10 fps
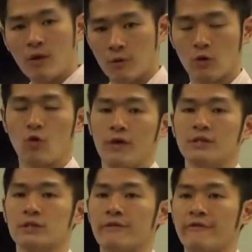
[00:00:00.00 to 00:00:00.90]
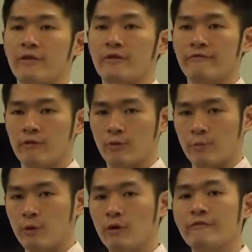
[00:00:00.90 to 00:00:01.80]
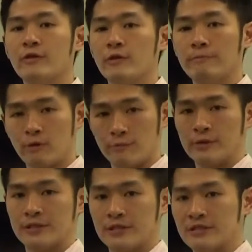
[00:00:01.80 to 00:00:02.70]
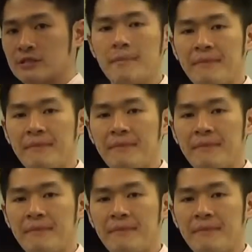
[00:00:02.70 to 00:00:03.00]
recording server for remote viewing purposes.